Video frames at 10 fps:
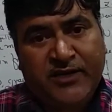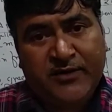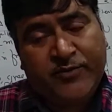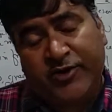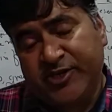
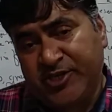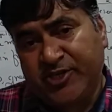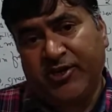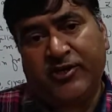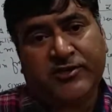in
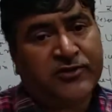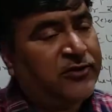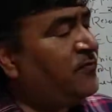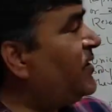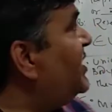Protista
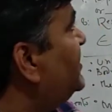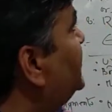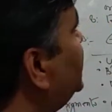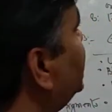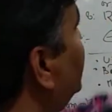also, and
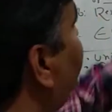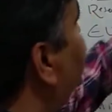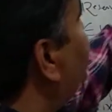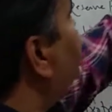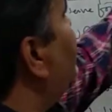this is called
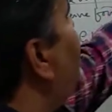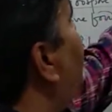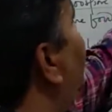pustule.